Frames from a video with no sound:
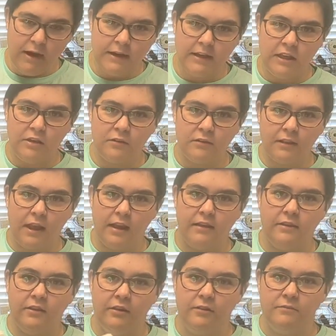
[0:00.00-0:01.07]
how to use
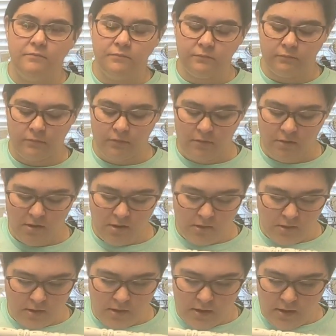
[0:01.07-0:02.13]
like the
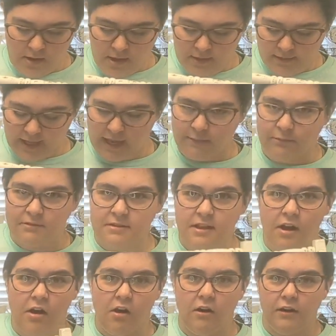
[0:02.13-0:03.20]
table
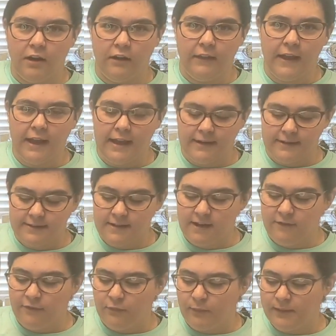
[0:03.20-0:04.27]
saw and all that kind of
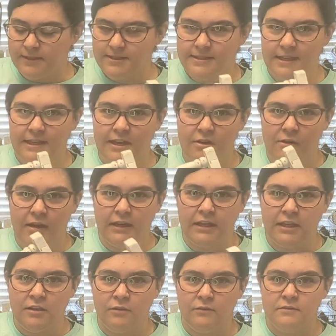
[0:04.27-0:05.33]
stuff. We just didn't know how to
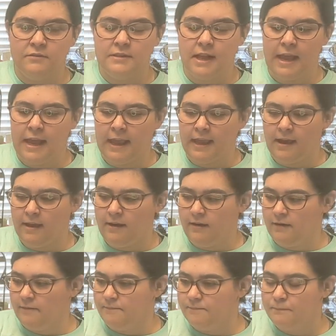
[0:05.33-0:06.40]
use a
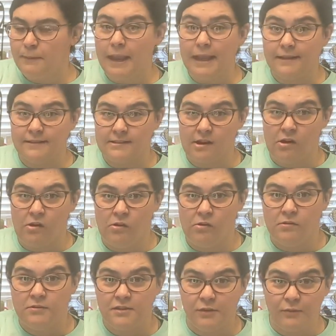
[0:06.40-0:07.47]
bandsaw.
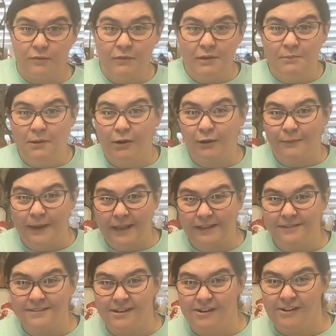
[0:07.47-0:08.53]
So we went and bought a
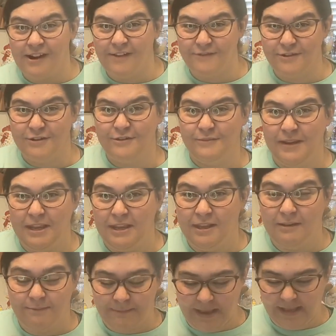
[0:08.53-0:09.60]
bandsaw after we
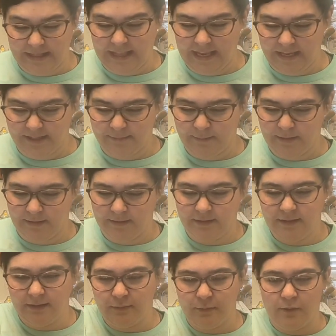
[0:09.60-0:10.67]
made these, because
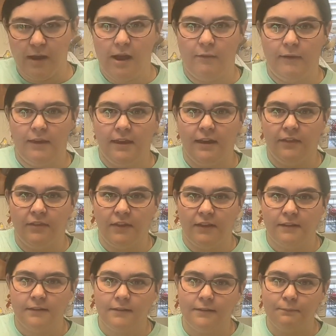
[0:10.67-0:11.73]
this is how we cut
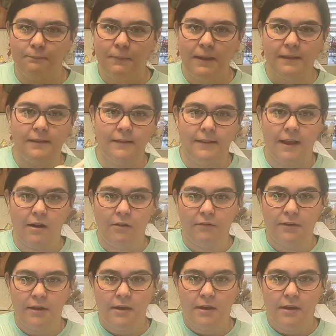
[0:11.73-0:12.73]
these pieces out.